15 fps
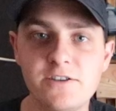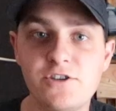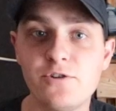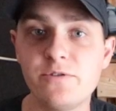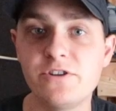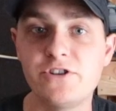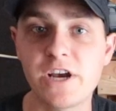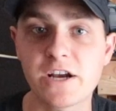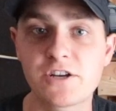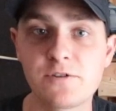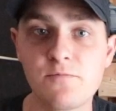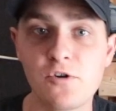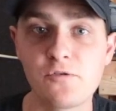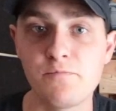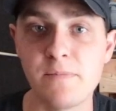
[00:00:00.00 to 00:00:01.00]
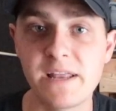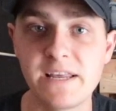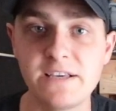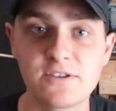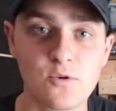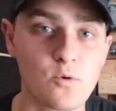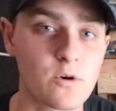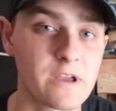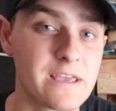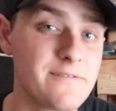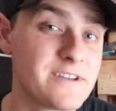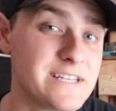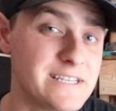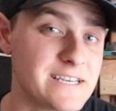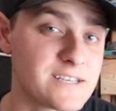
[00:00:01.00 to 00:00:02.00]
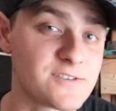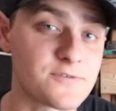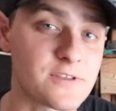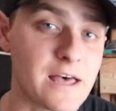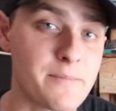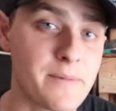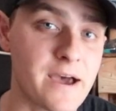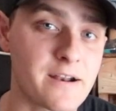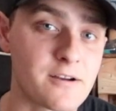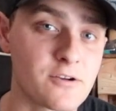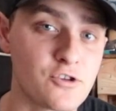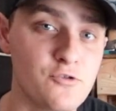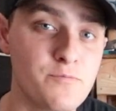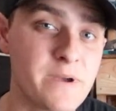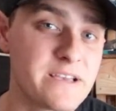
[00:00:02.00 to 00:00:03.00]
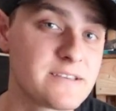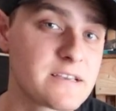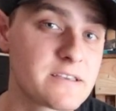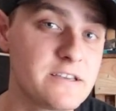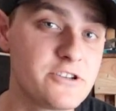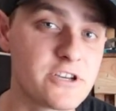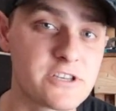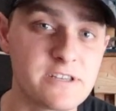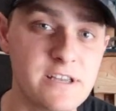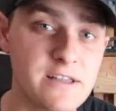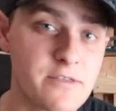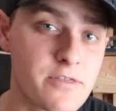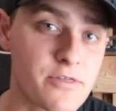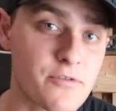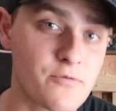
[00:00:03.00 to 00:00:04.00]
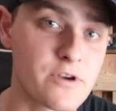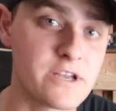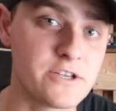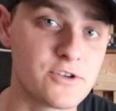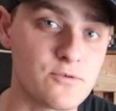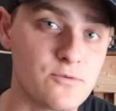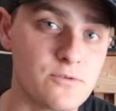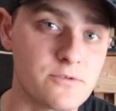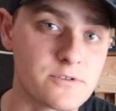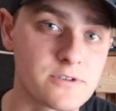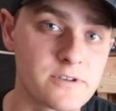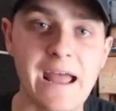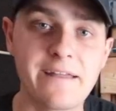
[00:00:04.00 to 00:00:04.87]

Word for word: To injection mold minis or even discs for that matter, you basically just need three tools.